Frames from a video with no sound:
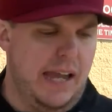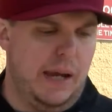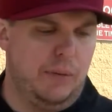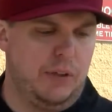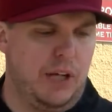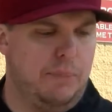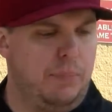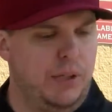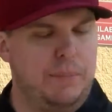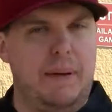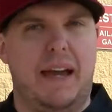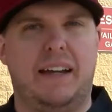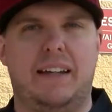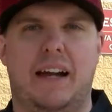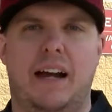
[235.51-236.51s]
and we're gonna put it
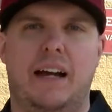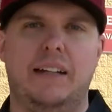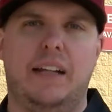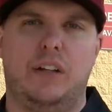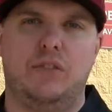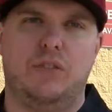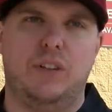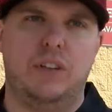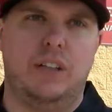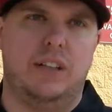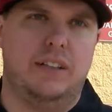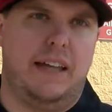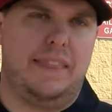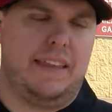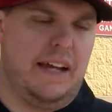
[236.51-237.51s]
back on and really
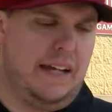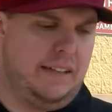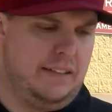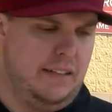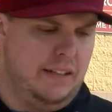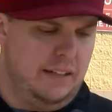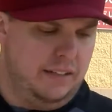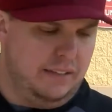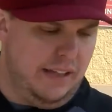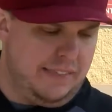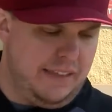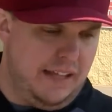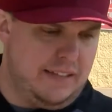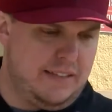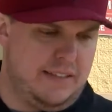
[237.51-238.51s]
let that
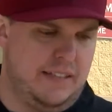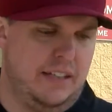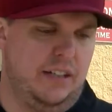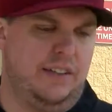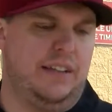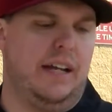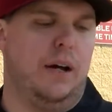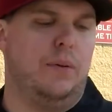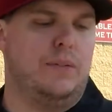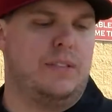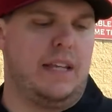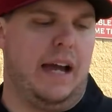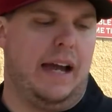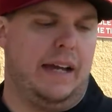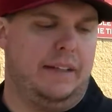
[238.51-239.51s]
sear the
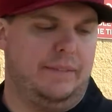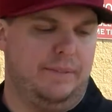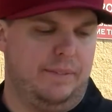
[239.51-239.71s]
outside.